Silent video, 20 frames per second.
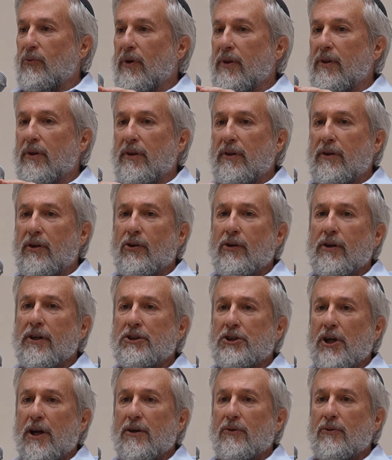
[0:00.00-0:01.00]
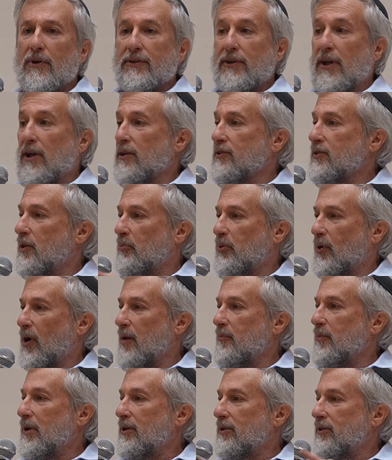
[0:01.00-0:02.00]
When the Attorney General tells the
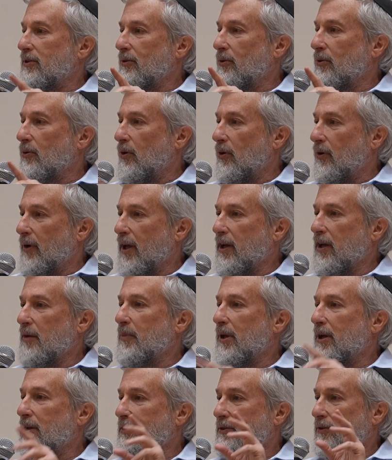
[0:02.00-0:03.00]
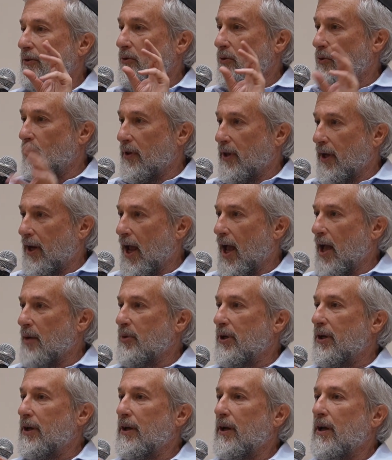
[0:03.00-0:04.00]
Prime Minister or any minister or the
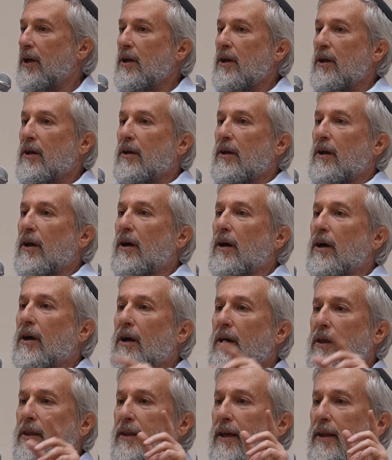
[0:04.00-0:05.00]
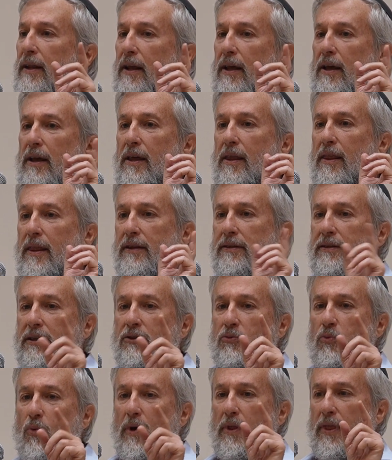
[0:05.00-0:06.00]
cabinet that this
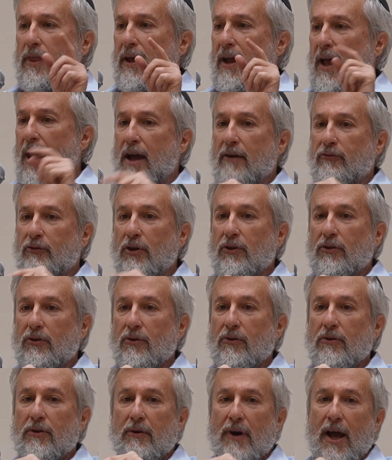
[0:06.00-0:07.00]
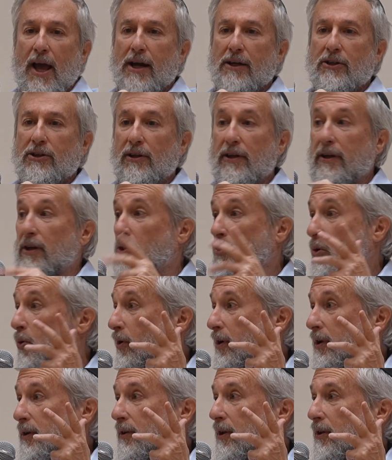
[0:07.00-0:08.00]
is what they have to do, they're actually,
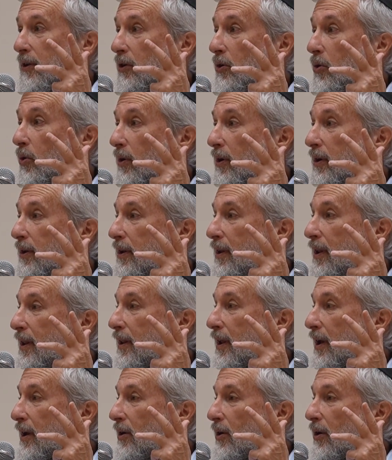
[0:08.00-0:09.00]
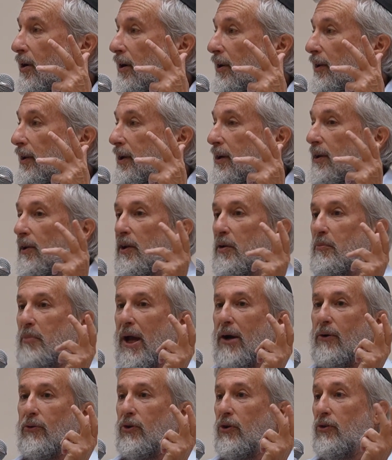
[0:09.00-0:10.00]
according to the court, they are legally
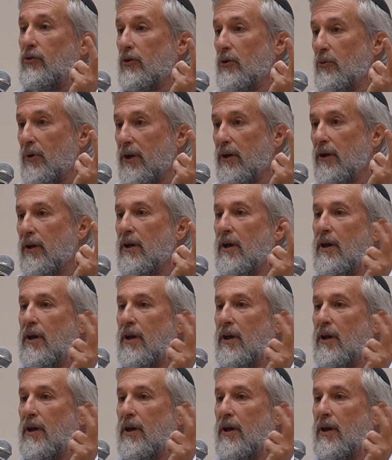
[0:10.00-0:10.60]
bound to do it.